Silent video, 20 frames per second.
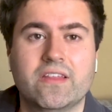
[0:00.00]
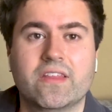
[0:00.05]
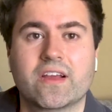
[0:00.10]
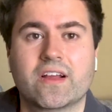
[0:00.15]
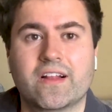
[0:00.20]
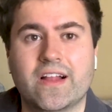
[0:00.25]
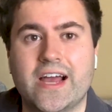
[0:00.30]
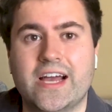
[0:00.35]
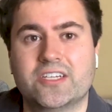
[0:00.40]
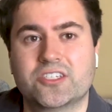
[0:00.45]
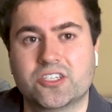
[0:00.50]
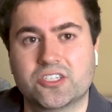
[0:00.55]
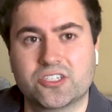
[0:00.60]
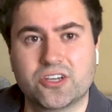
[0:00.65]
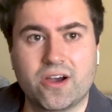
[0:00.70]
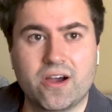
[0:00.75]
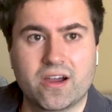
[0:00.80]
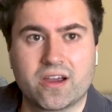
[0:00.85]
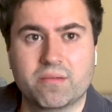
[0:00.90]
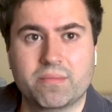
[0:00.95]
and the class could
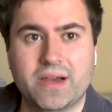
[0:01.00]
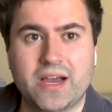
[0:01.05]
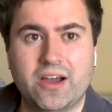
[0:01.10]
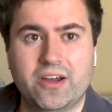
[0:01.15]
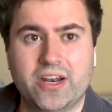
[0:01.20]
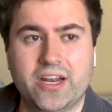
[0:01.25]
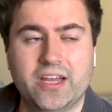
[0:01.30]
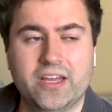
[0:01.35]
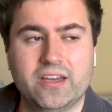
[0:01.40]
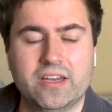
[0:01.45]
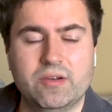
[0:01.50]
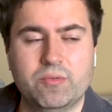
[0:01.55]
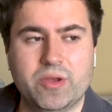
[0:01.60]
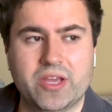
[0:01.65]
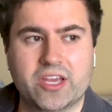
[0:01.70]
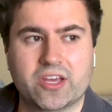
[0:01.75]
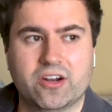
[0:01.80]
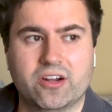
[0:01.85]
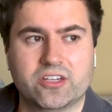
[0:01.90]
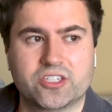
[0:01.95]
talk about it, and we
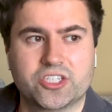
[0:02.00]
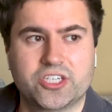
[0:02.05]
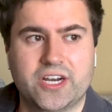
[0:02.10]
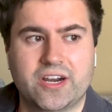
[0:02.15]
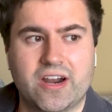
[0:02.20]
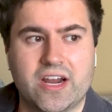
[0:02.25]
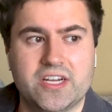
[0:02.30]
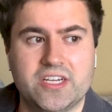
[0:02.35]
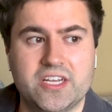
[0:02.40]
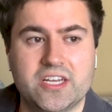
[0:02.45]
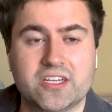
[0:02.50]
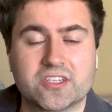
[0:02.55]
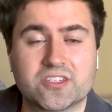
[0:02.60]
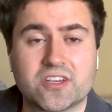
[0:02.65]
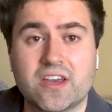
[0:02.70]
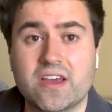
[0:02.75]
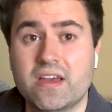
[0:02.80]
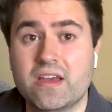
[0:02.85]
could all share ideas.